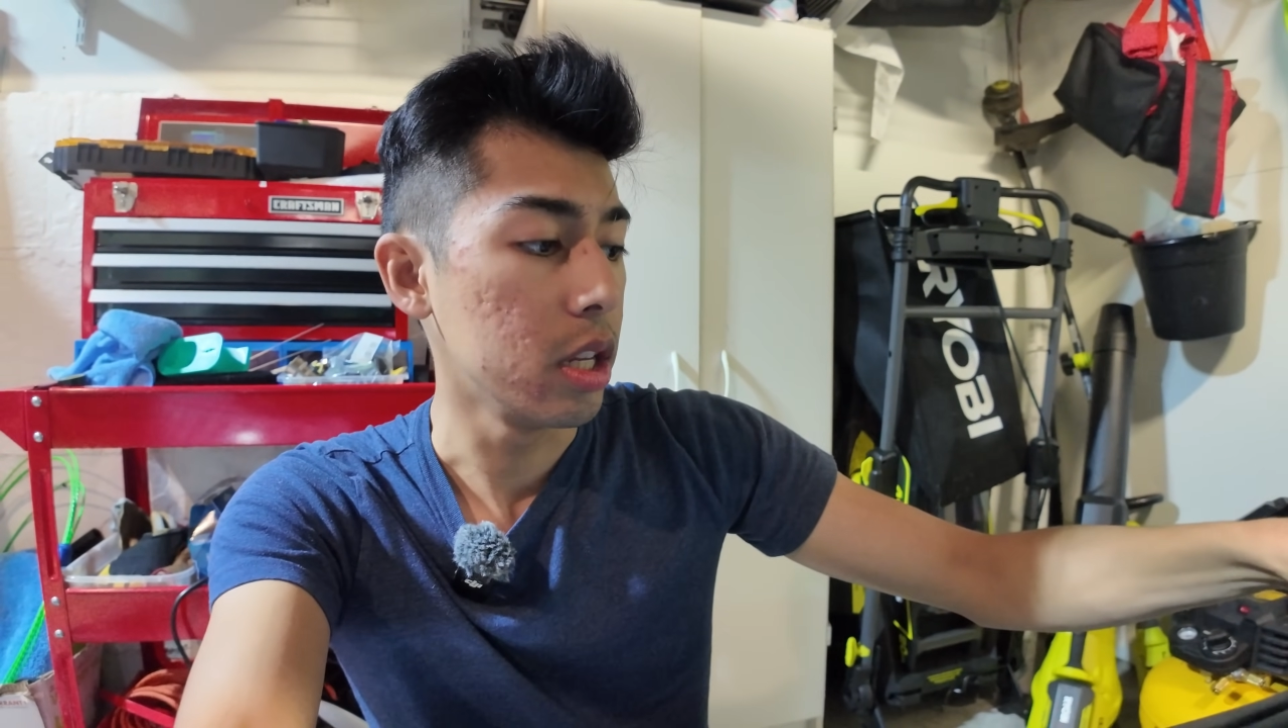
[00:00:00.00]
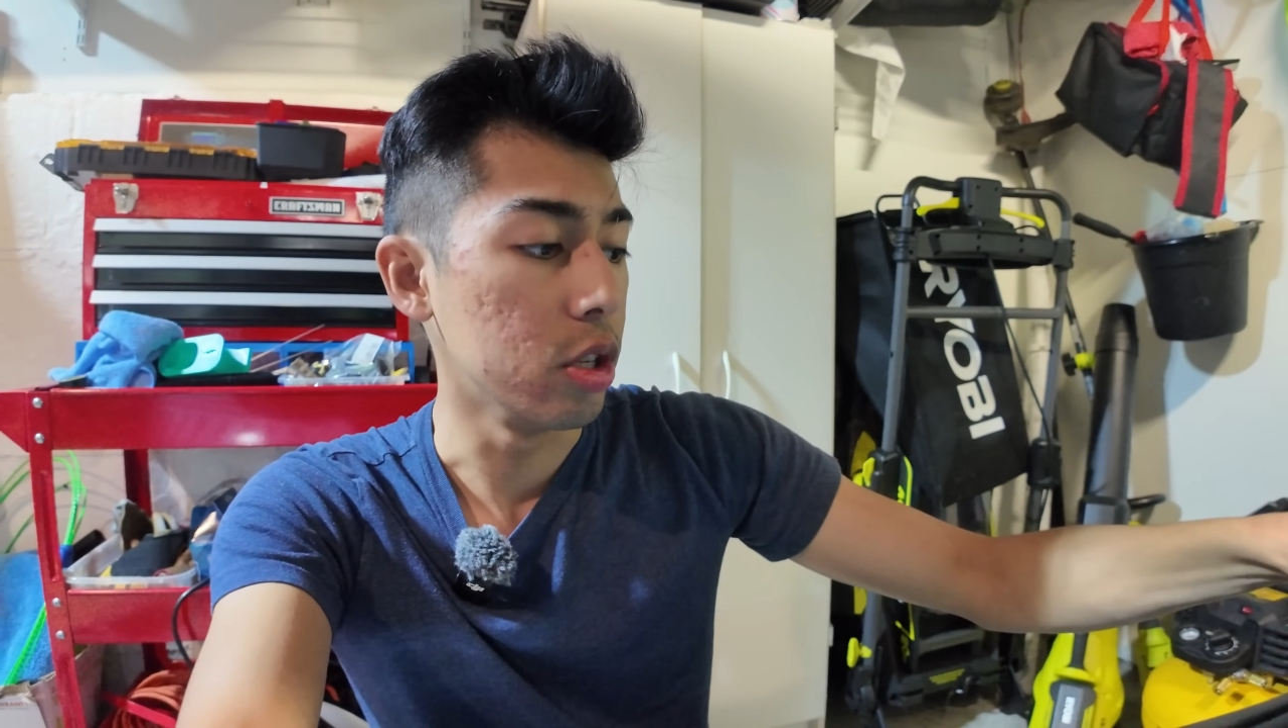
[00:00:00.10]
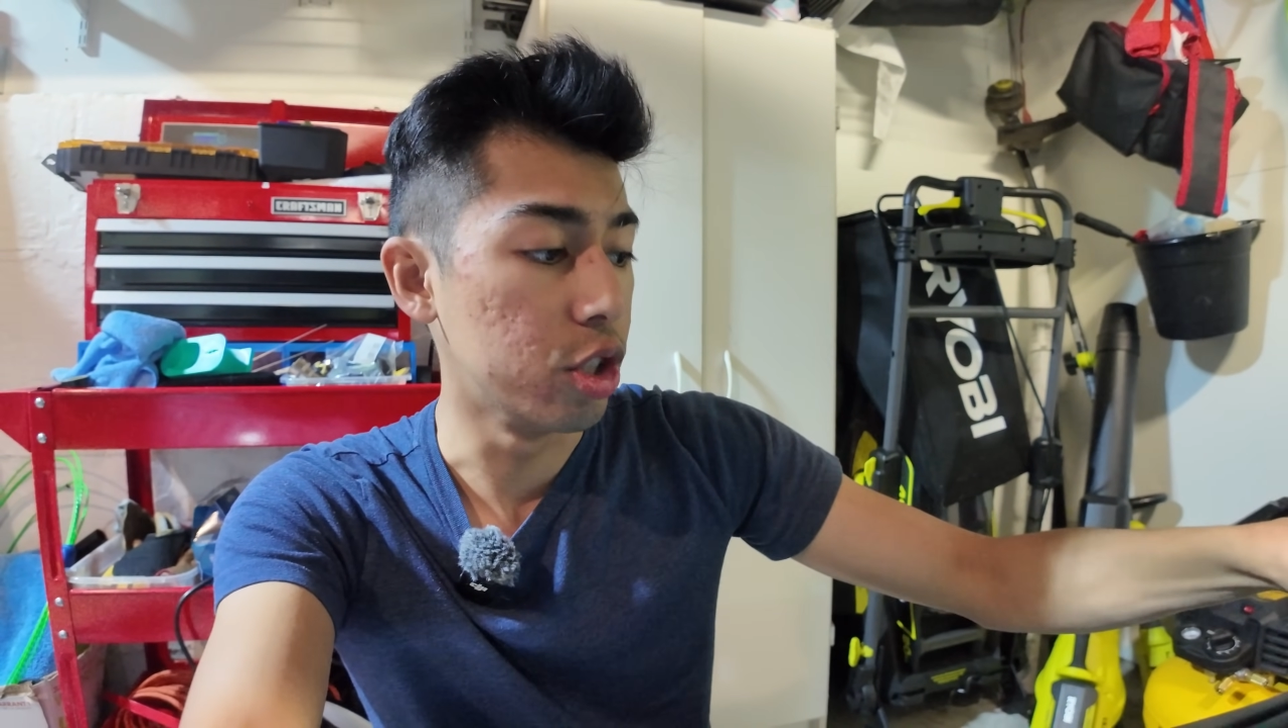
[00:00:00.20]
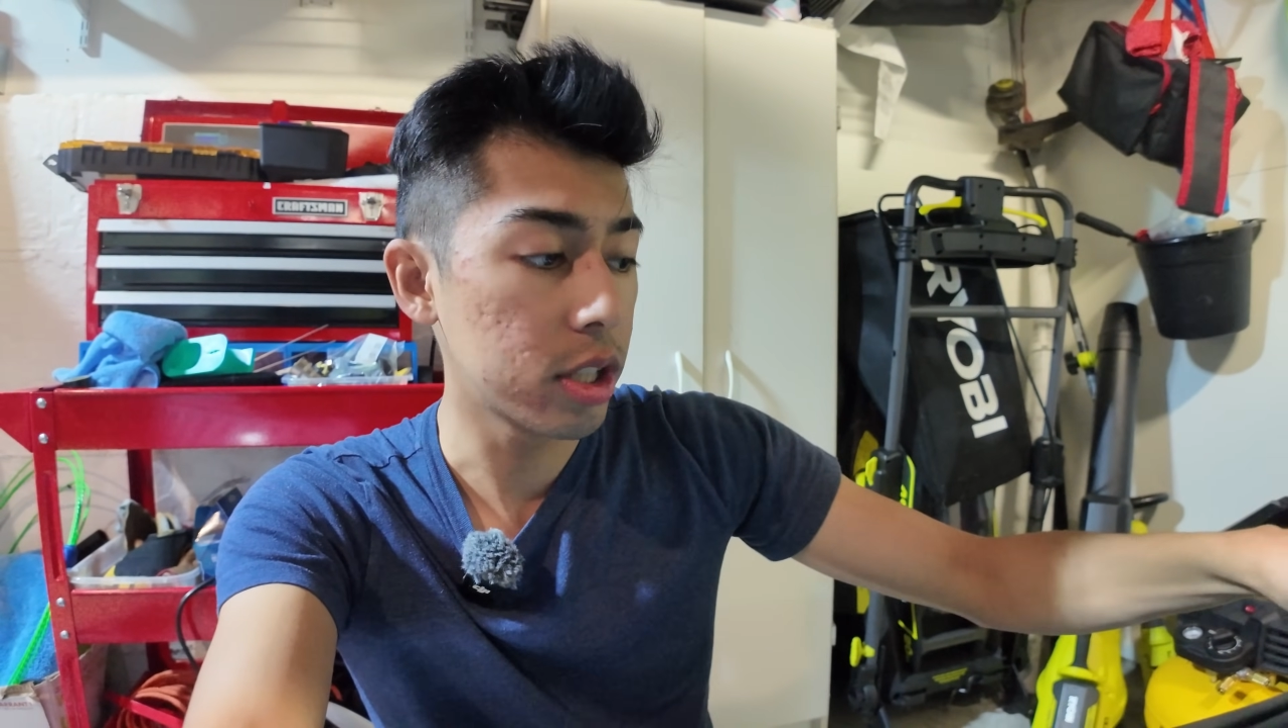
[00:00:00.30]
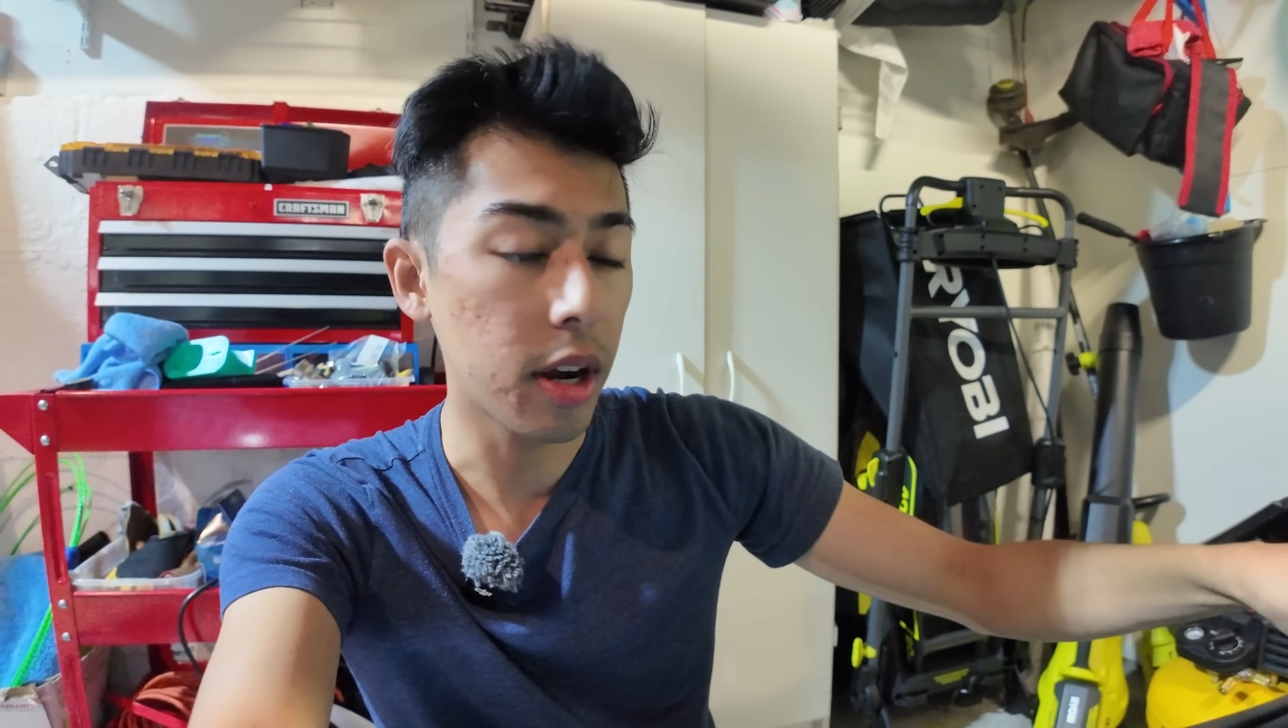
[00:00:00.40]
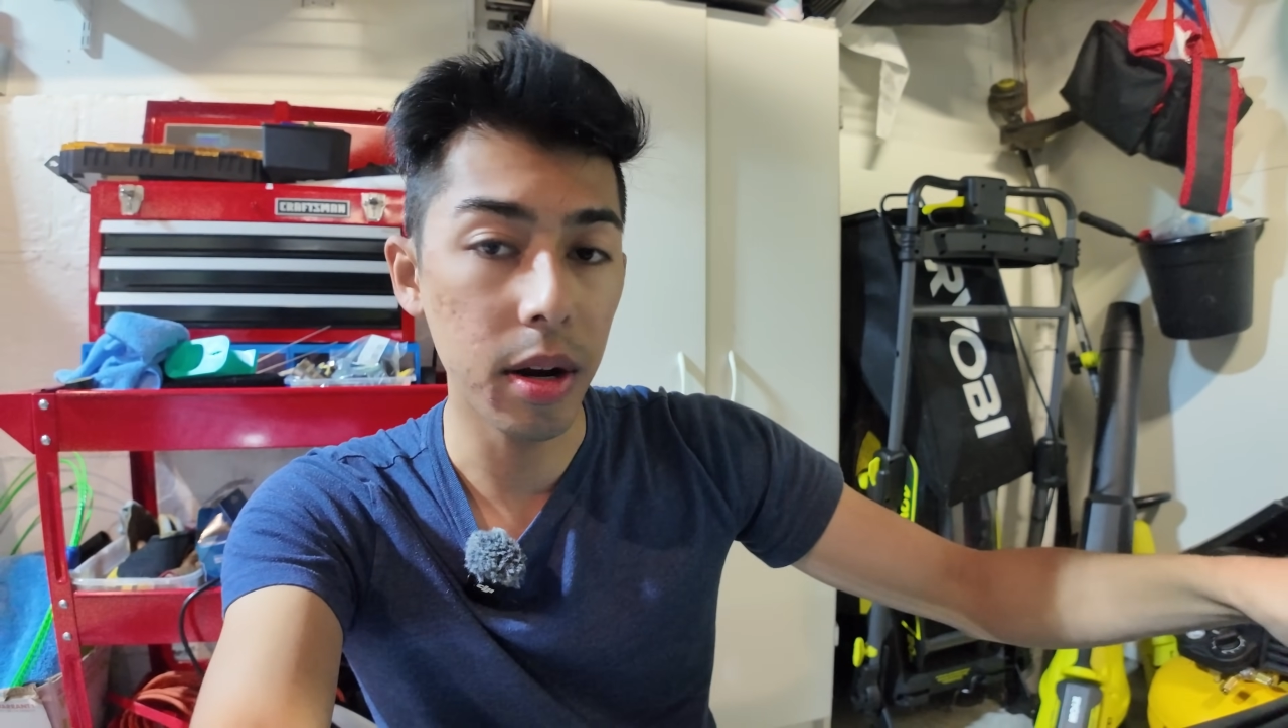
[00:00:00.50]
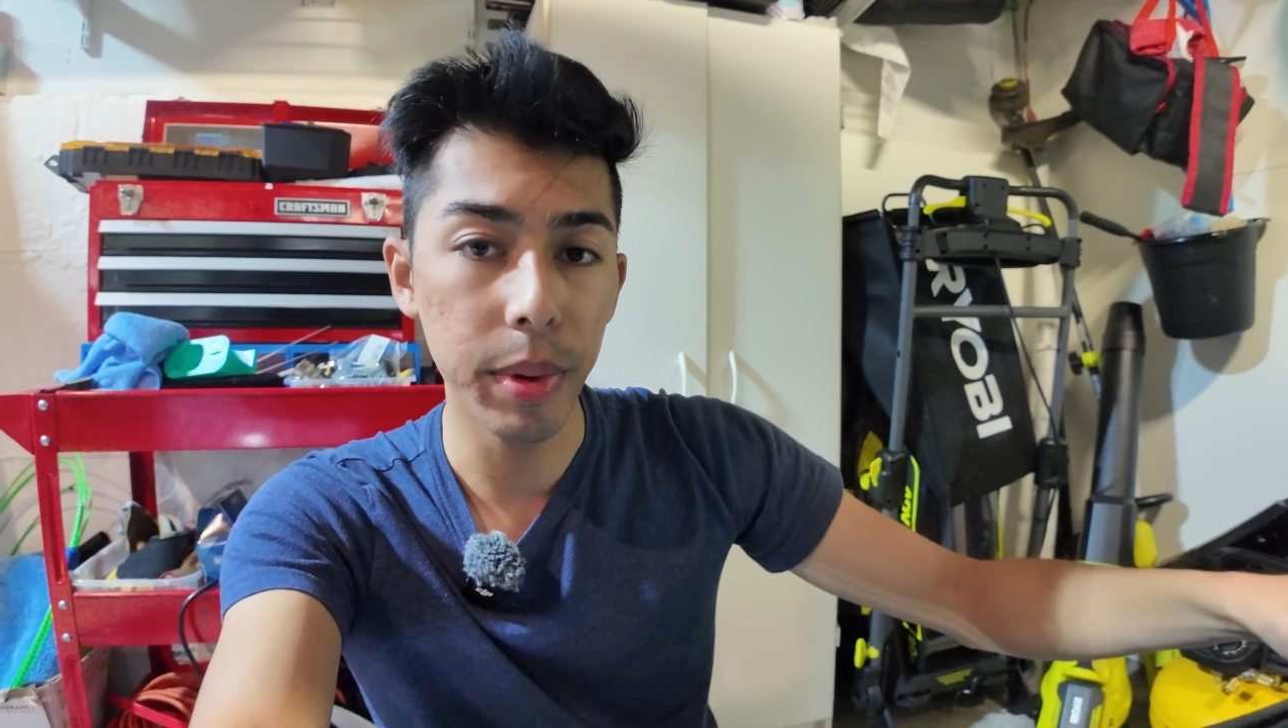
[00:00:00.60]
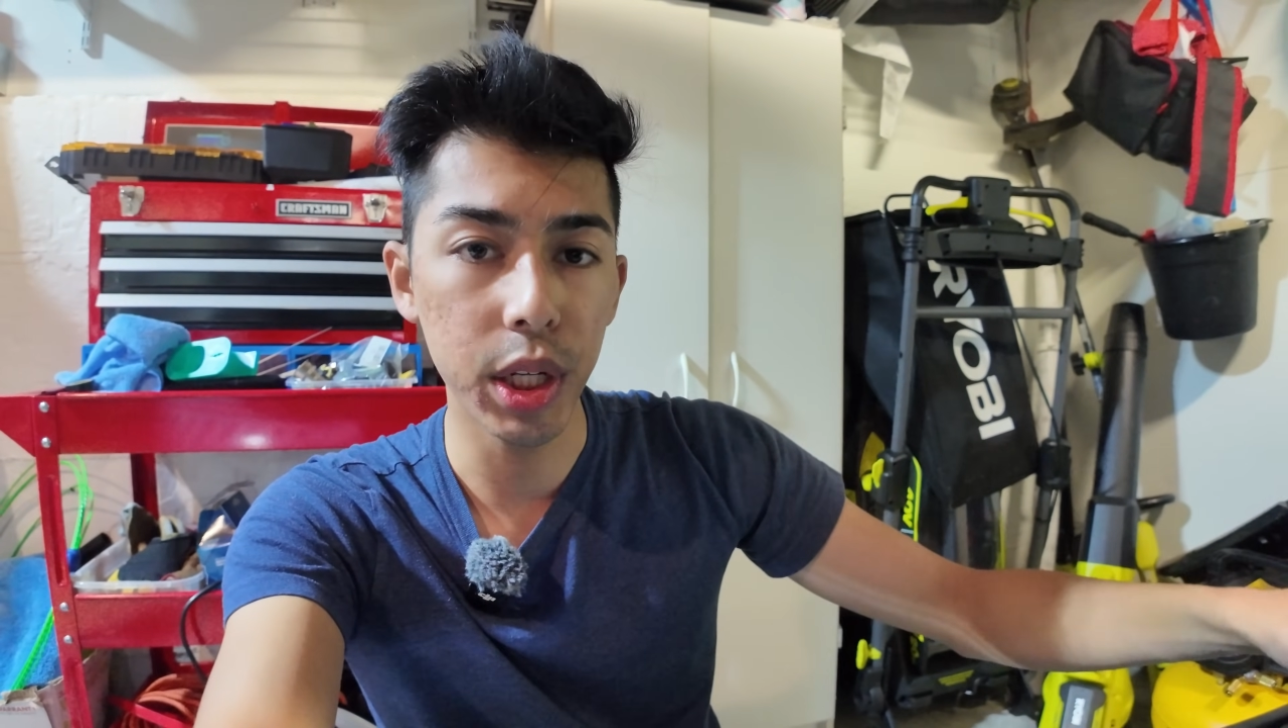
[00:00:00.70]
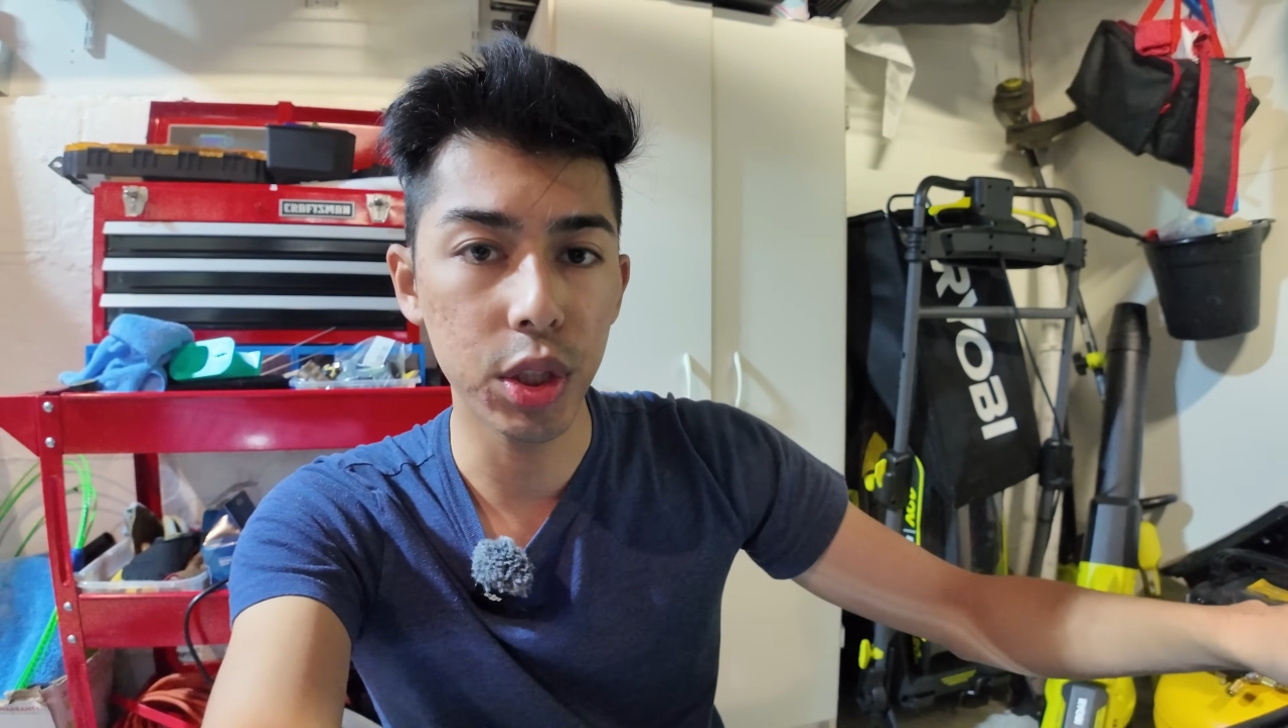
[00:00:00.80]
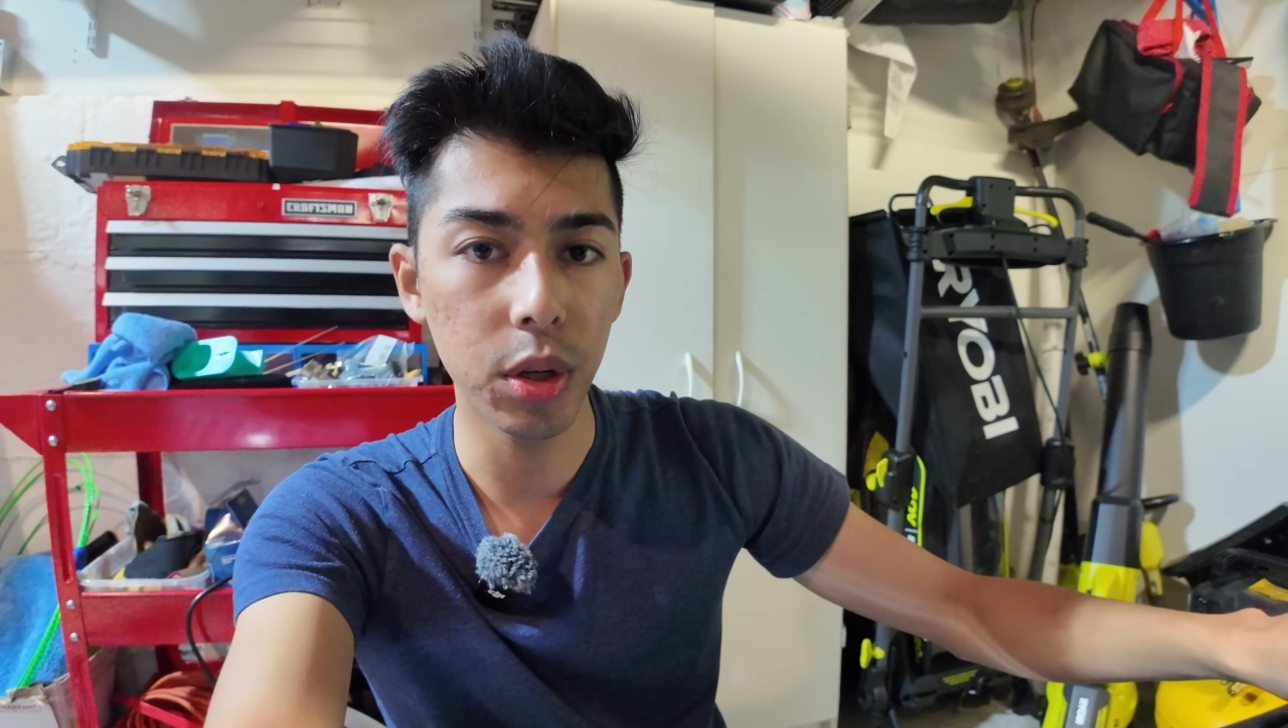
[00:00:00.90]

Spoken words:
You just gotta make